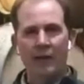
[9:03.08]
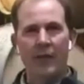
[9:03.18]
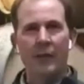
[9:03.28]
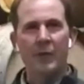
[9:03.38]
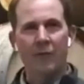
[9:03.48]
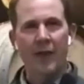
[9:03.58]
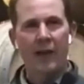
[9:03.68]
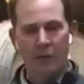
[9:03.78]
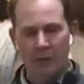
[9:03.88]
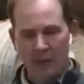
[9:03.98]
them and
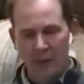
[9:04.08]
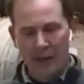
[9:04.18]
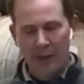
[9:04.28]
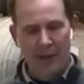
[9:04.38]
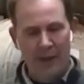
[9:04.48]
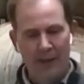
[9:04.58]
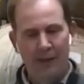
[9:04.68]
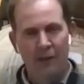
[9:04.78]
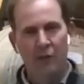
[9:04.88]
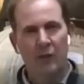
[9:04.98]
found
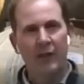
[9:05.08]
sort of